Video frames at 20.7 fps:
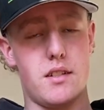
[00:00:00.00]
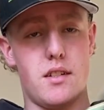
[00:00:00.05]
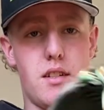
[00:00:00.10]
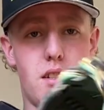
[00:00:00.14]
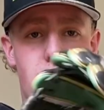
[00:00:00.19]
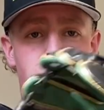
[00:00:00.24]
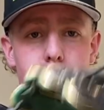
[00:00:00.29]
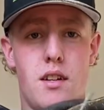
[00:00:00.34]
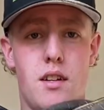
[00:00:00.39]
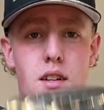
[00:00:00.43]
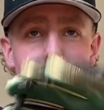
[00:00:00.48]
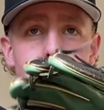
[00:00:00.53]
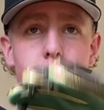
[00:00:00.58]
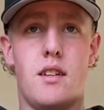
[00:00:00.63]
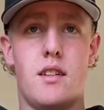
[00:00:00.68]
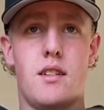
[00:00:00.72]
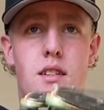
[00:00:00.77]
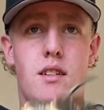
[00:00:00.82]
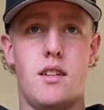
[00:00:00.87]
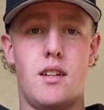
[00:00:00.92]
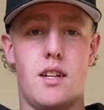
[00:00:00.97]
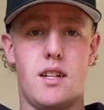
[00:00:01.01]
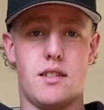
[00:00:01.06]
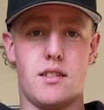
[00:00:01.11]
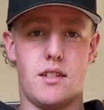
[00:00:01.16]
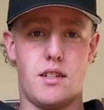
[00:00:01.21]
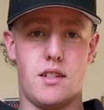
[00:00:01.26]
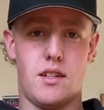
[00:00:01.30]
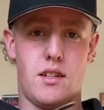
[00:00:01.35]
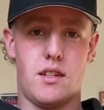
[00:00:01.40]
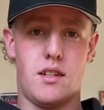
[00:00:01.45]

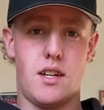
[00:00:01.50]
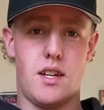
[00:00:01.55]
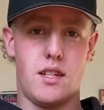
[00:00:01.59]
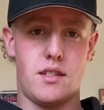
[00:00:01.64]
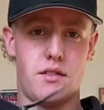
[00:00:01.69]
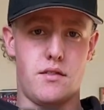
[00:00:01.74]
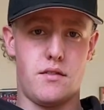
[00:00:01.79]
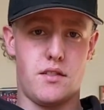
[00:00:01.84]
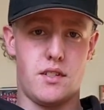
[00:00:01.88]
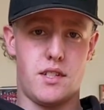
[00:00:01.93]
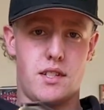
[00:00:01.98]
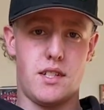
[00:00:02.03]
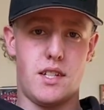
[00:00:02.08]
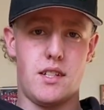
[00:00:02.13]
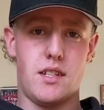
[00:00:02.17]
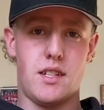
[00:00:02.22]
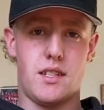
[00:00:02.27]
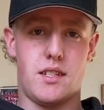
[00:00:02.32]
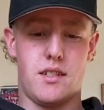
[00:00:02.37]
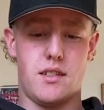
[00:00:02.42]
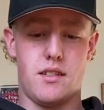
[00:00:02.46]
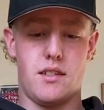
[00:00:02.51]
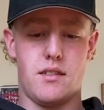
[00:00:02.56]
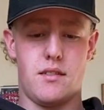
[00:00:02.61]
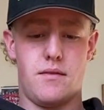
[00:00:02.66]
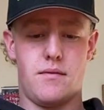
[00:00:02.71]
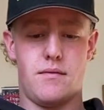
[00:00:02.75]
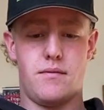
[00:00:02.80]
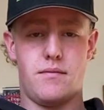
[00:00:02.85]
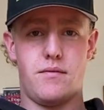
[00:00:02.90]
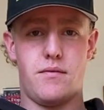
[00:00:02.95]
as you've just seen, that's the
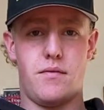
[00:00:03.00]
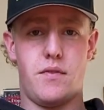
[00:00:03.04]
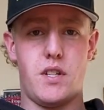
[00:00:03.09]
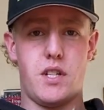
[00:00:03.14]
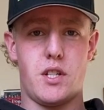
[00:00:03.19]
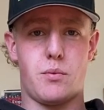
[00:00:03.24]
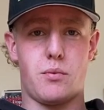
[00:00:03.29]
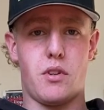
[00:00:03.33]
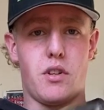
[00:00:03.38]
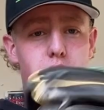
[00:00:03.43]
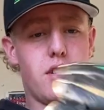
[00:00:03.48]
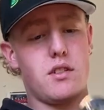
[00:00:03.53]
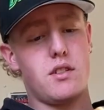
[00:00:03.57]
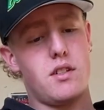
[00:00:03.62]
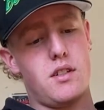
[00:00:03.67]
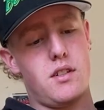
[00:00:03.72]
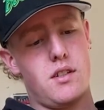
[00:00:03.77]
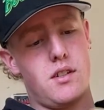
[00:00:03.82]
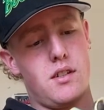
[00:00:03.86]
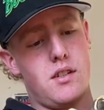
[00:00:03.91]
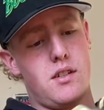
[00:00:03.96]
finished product.